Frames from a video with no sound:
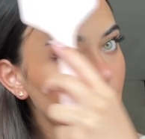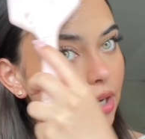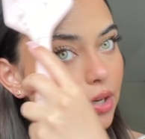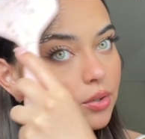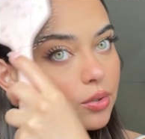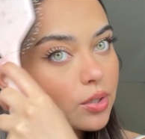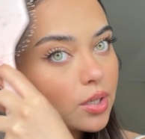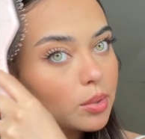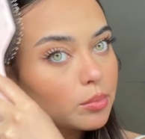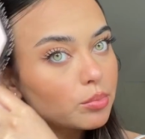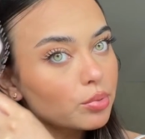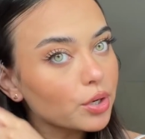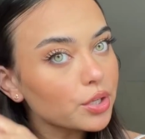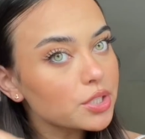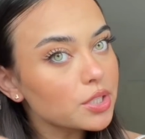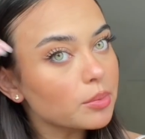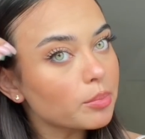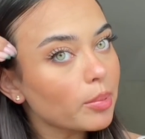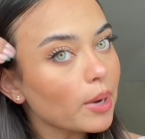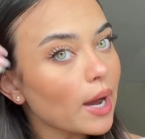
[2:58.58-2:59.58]
You can
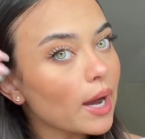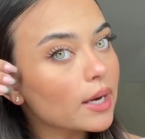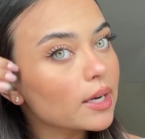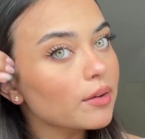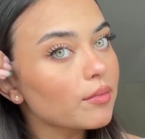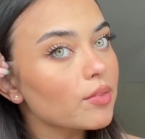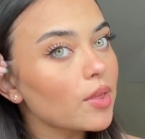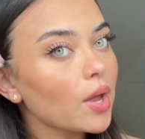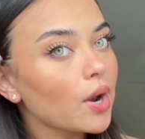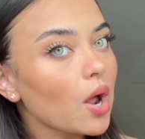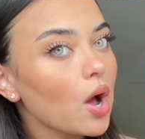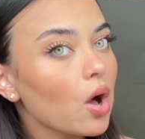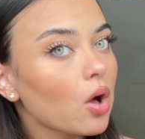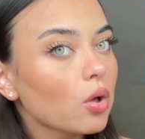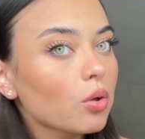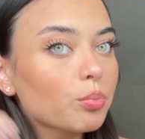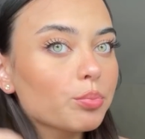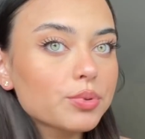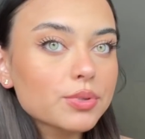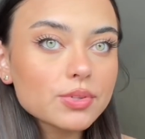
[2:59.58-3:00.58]
brush it back if that
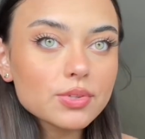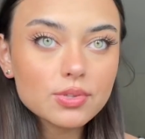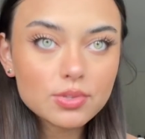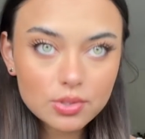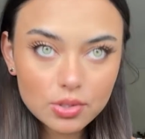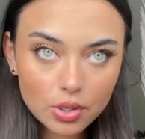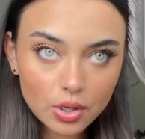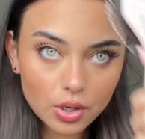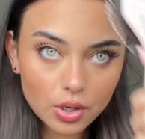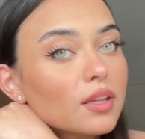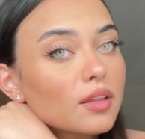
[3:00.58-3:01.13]
helps.